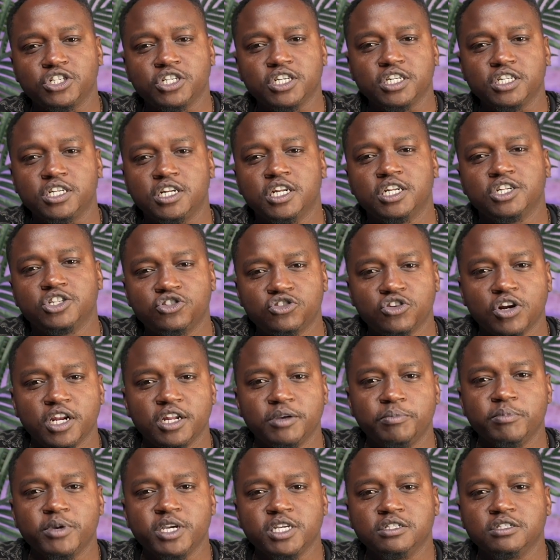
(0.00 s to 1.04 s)
it literally
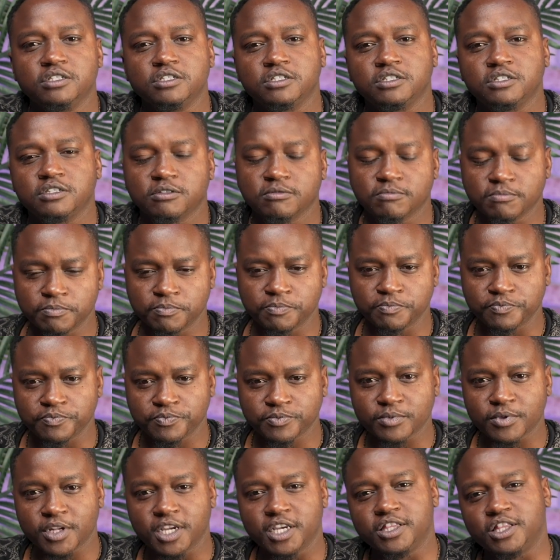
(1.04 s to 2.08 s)
means
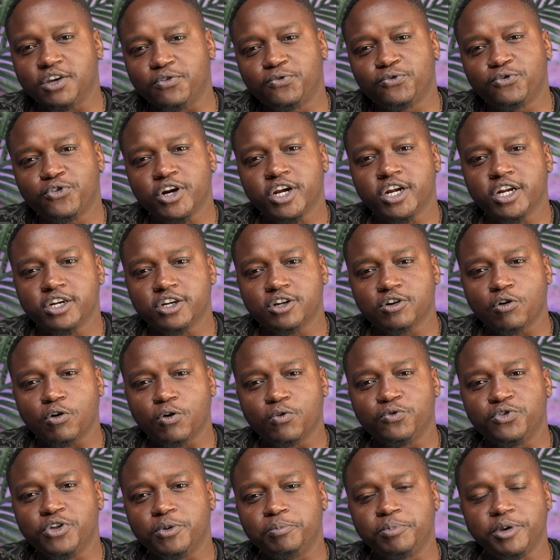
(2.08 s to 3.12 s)
the friend of
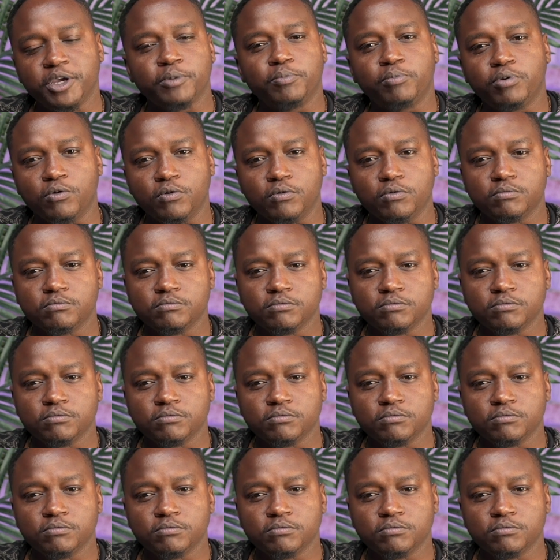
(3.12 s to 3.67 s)
the people.